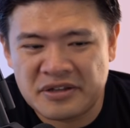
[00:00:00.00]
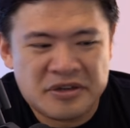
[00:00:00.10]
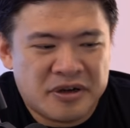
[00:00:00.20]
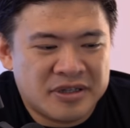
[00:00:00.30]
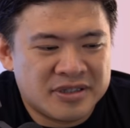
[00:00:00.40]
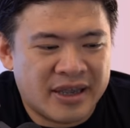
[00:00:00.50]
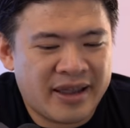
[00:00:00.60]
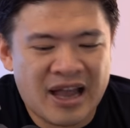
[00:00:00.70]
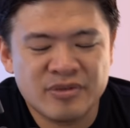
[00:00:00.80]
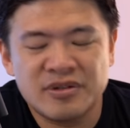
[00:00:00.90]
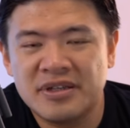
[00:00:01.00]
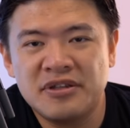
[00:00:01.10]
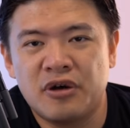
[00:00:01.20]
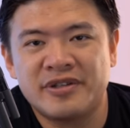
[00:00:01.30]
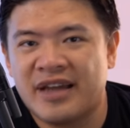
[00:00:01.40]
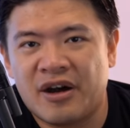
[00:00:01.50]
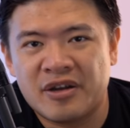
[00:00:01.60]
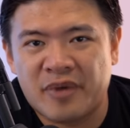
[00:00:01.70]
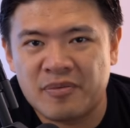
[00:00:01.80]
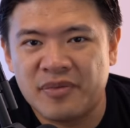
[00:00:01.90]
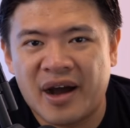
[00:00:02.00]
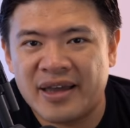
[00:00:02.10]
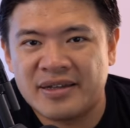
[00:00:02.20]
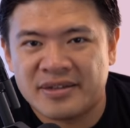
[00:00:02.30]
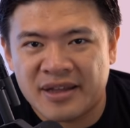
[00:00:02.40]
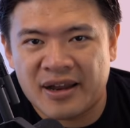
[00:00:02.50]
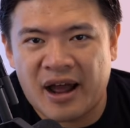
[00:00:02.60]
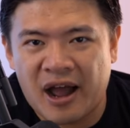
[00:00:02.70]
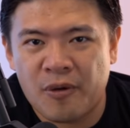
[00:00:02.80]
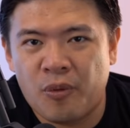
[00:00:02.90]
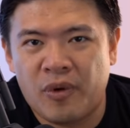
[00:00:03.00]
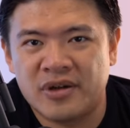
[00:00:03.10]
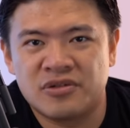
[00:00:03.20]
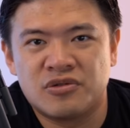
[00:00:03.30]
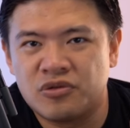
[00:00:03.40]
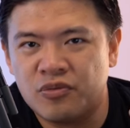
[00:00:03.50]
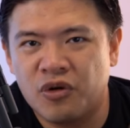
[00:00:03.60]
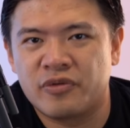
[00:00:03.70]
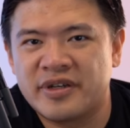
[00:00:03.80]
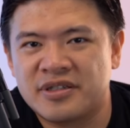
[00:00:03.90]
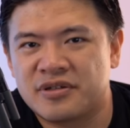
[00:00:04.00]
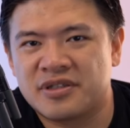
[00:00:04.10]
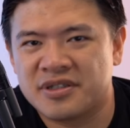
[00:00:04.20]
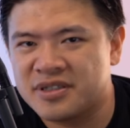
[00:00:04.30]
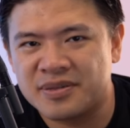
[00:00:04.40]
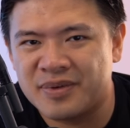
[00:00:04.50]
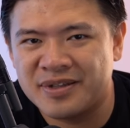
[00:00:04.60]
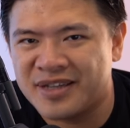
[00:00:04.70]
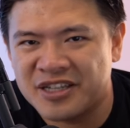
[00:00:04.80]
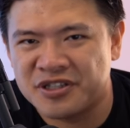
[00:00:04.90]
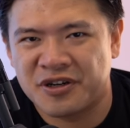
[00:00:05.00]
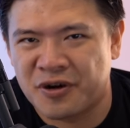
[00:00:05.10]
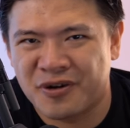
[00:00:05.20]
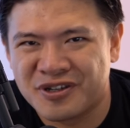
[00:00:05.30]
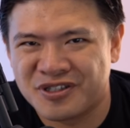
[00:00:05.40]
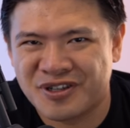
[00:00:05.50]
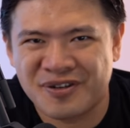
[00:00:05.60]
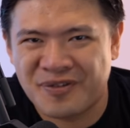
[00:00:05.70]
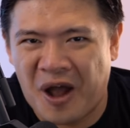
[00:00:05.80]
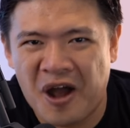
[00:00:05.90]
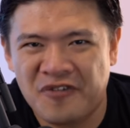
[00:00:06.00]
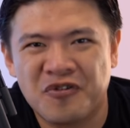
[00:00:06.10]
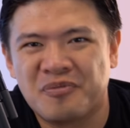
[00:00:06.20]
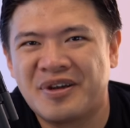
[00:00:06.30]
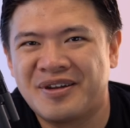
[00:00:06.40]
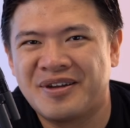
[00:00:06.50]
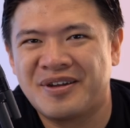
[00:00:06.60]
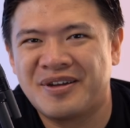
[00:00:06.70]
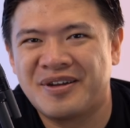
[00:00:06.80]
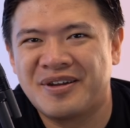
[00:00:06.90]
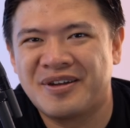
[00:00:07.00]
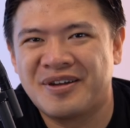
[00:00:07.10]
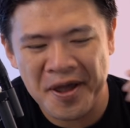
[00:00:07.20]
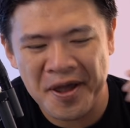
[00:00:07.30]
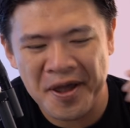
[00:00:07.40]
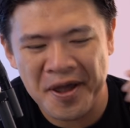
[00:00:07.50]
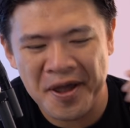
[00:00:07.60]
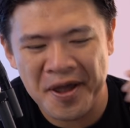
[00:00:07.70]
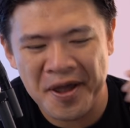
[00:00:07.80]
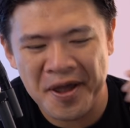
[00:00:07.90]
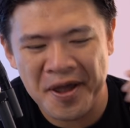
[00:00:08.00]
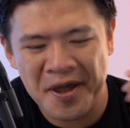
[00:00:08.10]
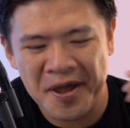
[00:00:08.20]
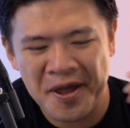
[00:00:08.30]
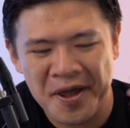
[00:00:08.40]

there is like absolutely no doubt in my mind that I want to do more research. It's actually encouraging for me. And that's just saying the least.